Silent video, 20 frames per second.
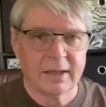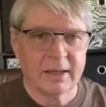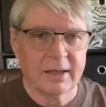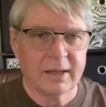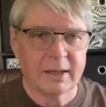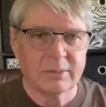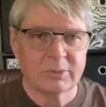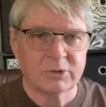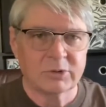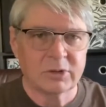
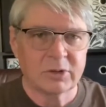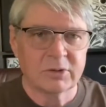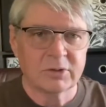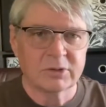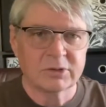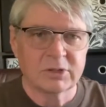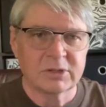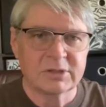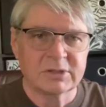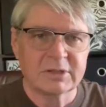I'm sure there's
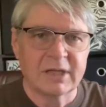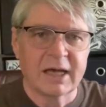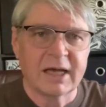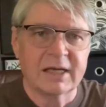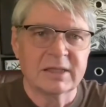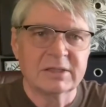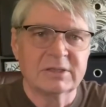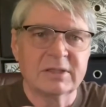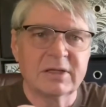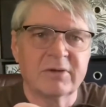a
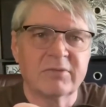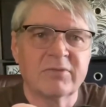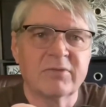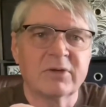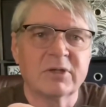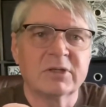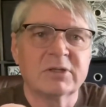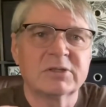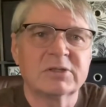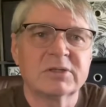size
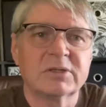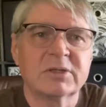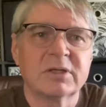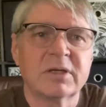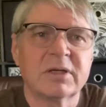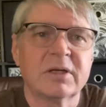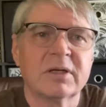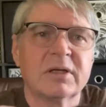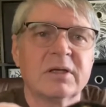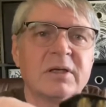difference,
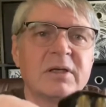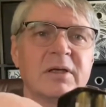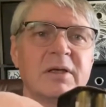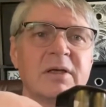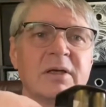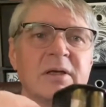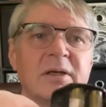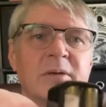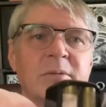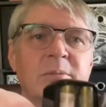
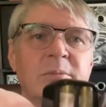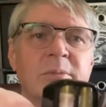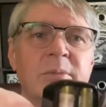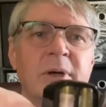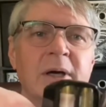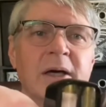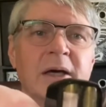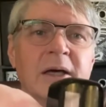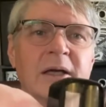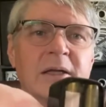
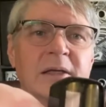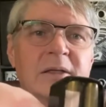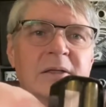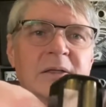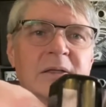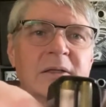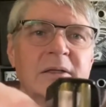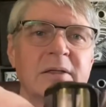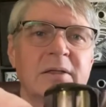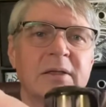but
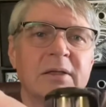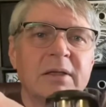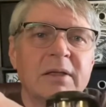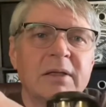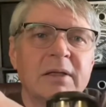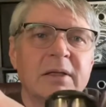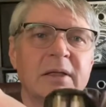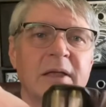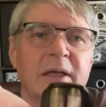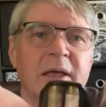
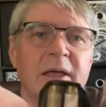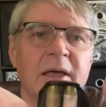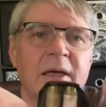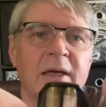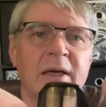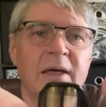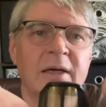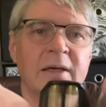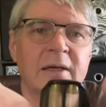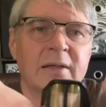
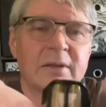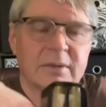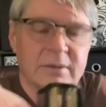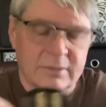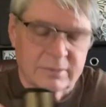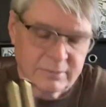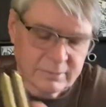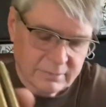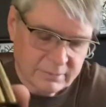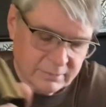uh,
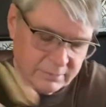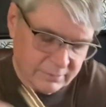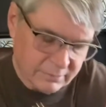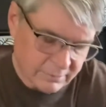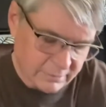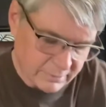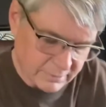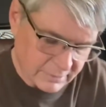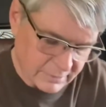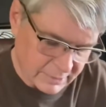
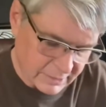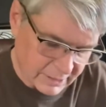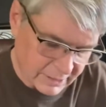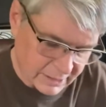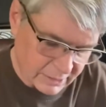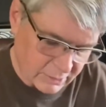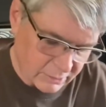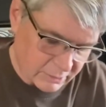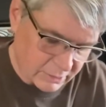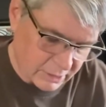I
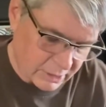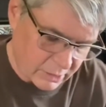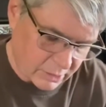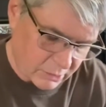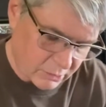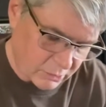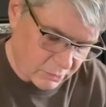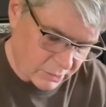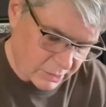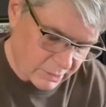don't
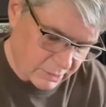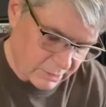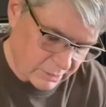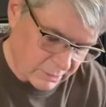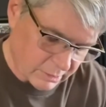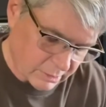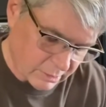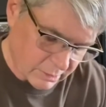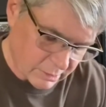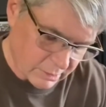know.
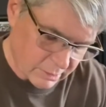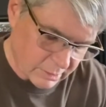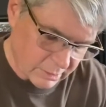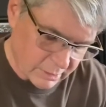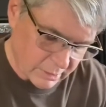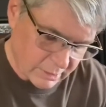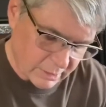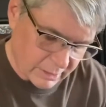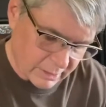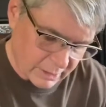
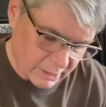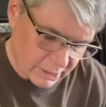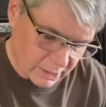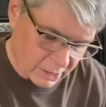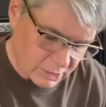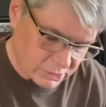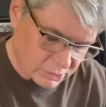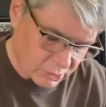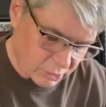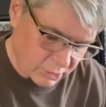It
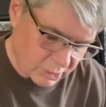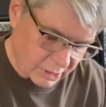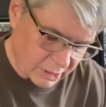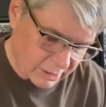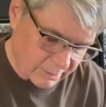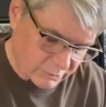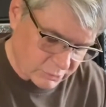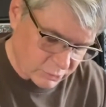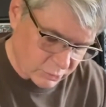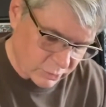also
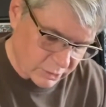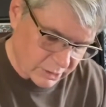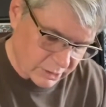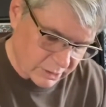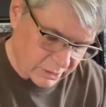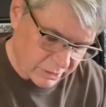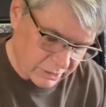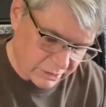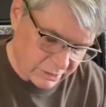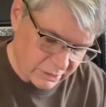comes
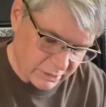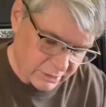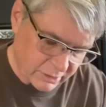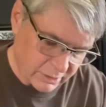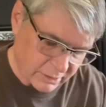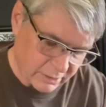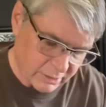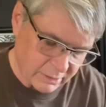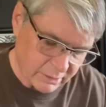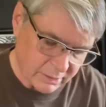with
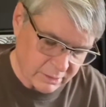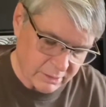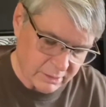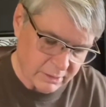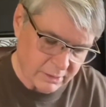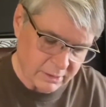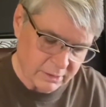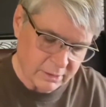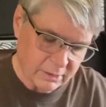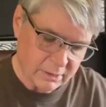
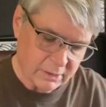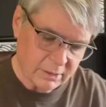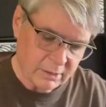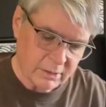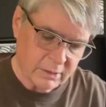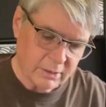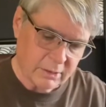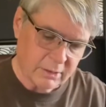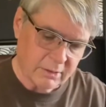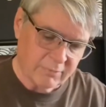
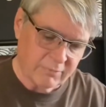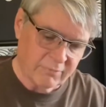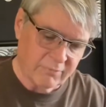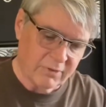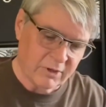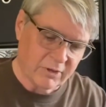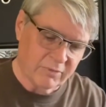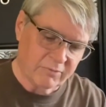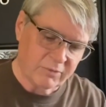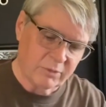a
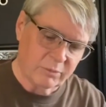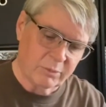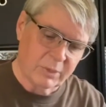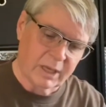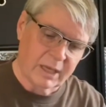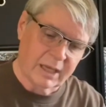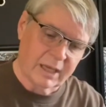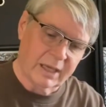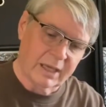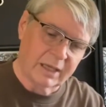velvet
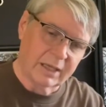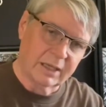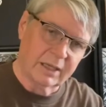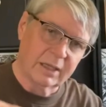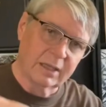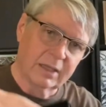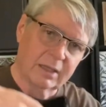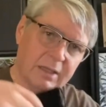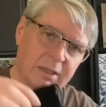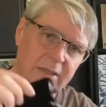bag,
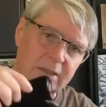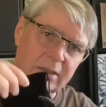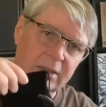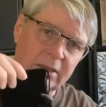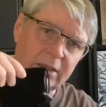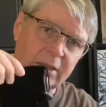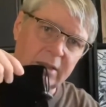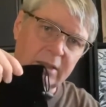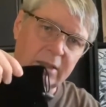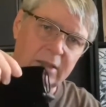
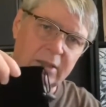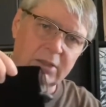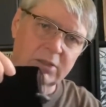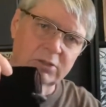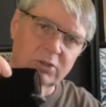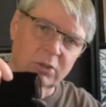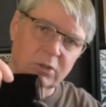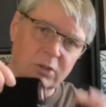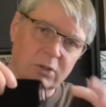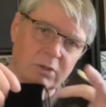
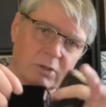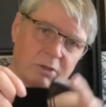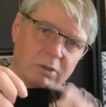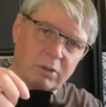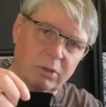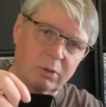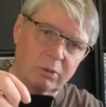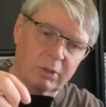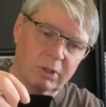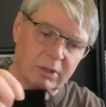so you can
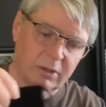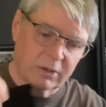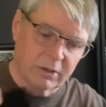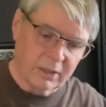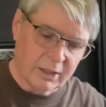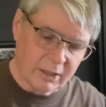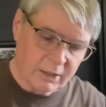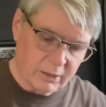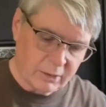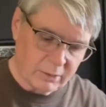throw it in
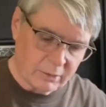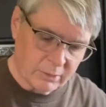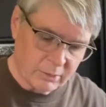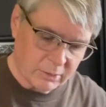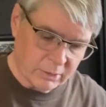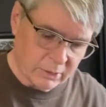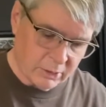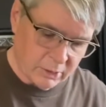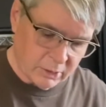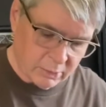there
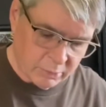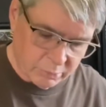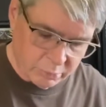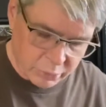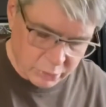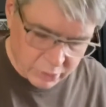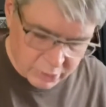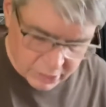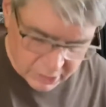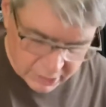put it